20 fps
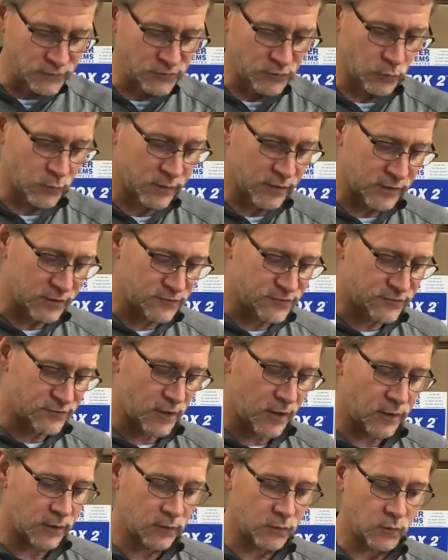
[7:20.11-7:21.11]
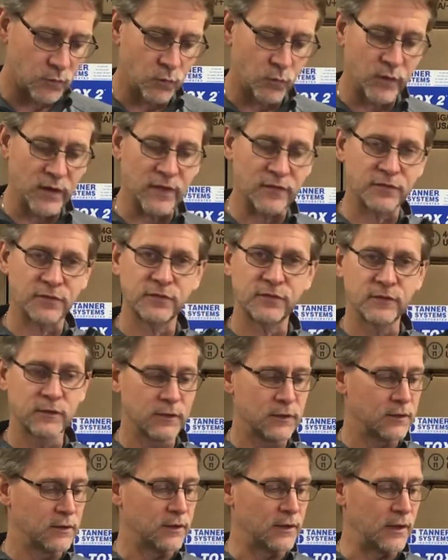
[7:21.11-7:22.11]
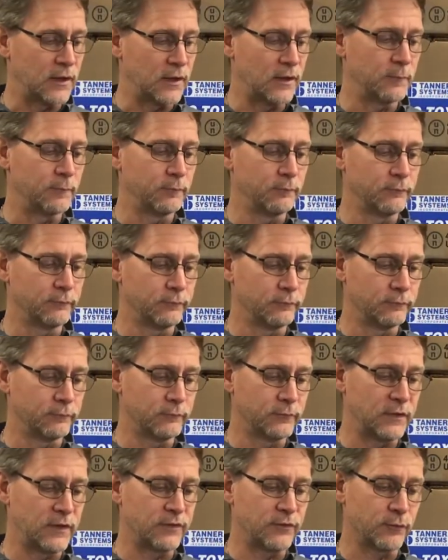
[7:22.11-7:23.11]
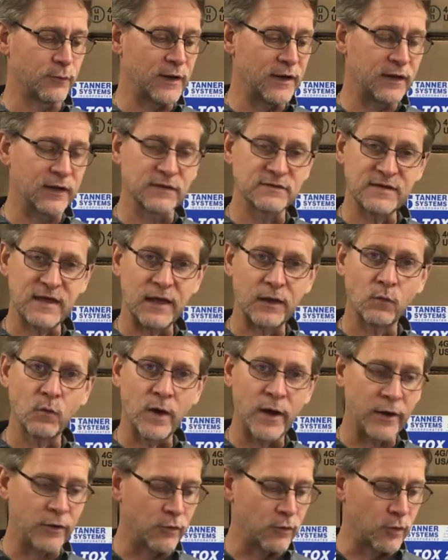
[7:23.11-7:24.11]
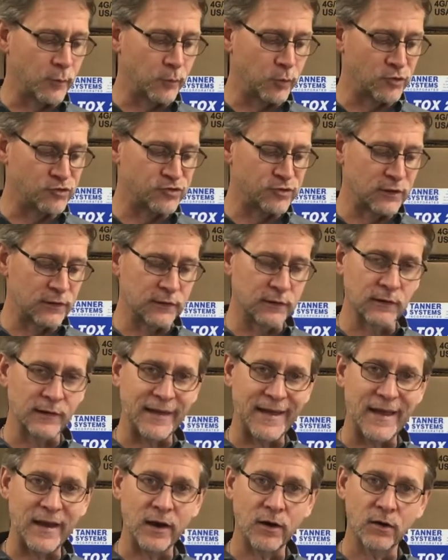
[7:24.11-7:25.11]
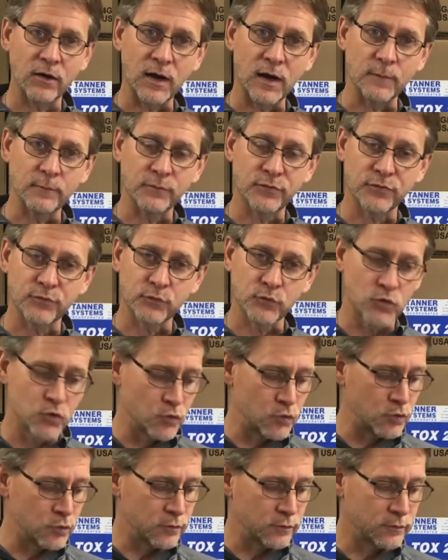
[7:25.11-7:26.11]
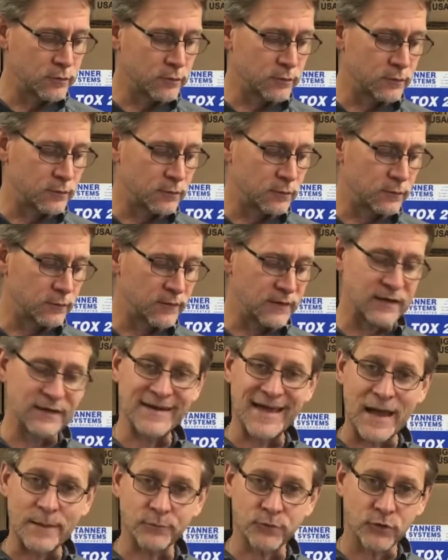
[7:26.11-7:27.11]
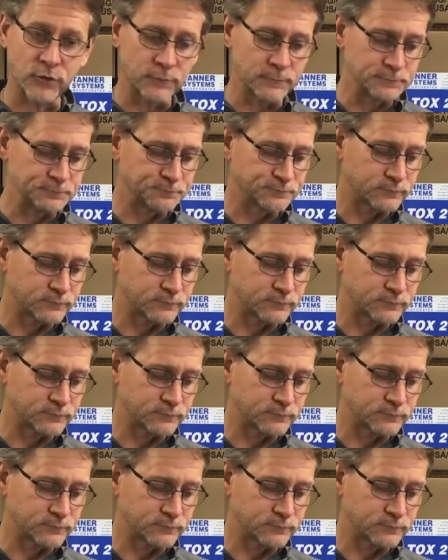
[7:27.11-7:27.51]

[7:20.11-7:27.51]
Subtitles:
So we're going to start with either running a tag wire or pushing a little air up through the adapter.